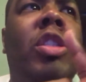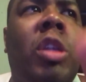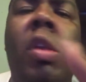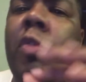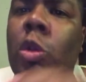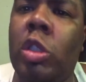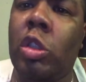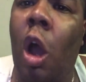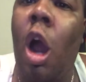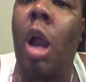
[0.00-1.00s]
he should have used his
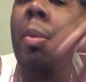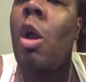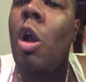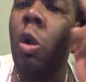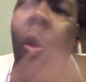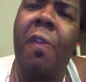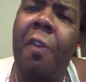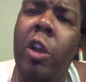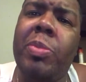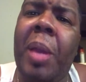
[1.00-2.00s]
arm, go to
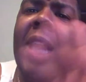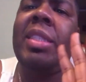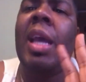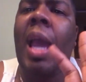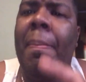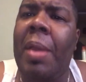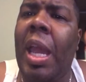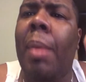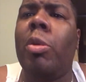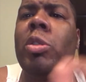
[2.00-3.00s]
first base, and
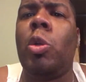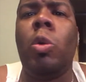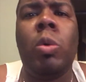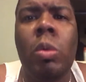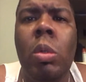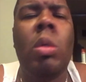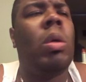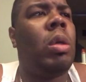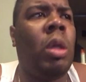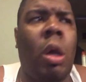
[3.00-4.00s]
be able to,
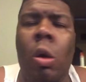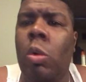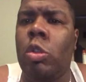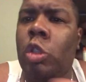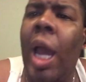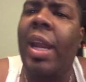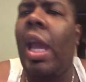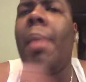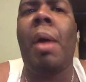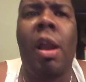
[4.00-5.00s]
you know, try to
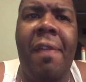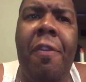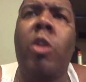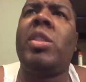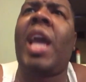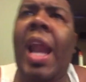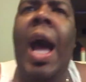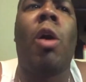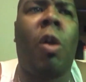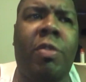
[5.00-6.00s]
get him out at first, get it
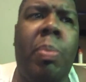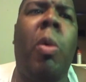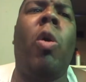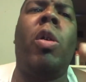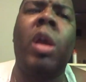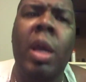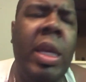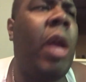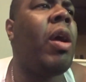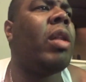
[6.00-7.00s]
out off the board.
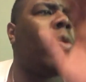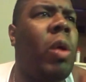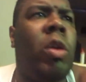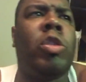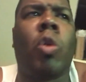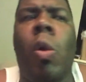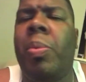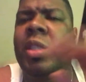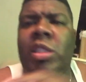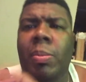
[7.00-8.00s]
Yeah, you got the runner in scoring
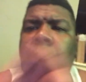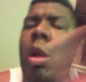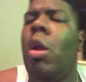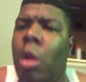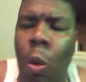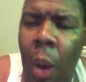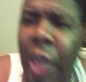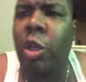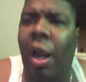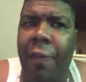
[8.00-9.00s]
position, but why
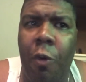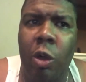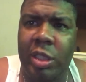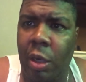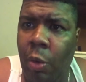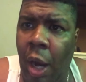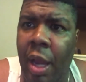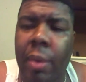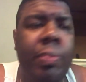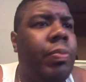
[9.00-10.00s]
try to force it, right?